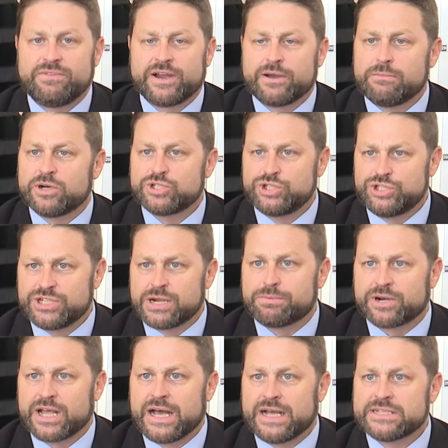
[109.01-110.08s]
very much
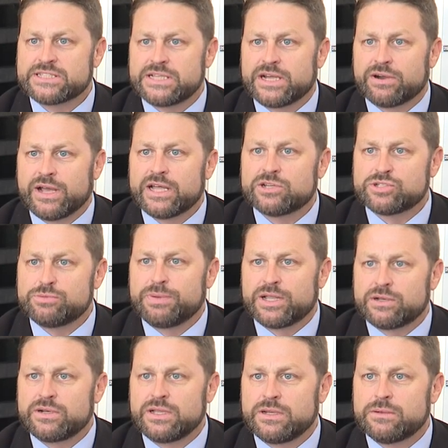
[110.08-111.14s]
jeopardize their
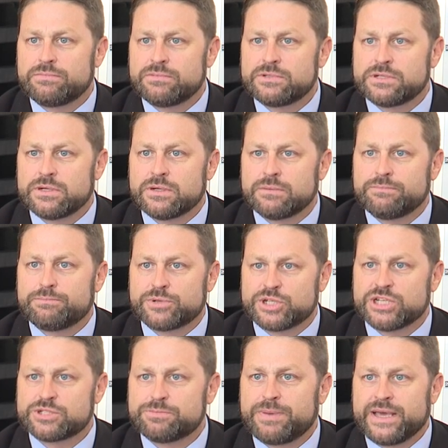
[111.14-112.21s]
eligibility to, to
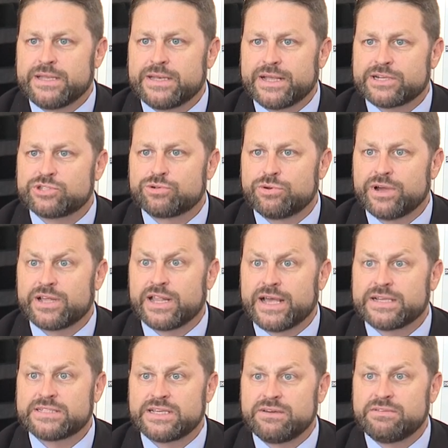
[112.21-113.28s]
participate in extracurricular
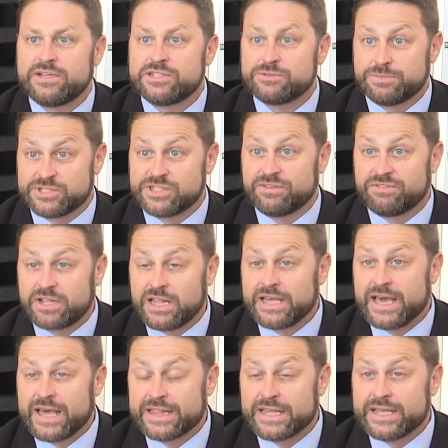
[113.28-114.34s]
activities,
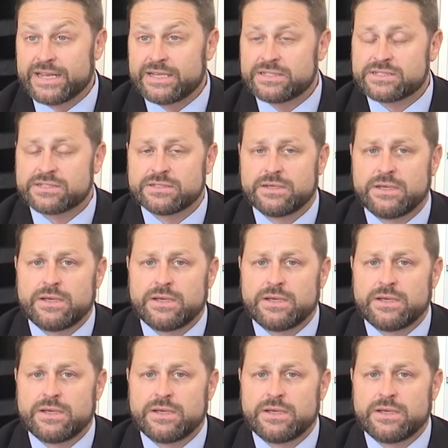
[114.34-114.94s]
specifically athletics.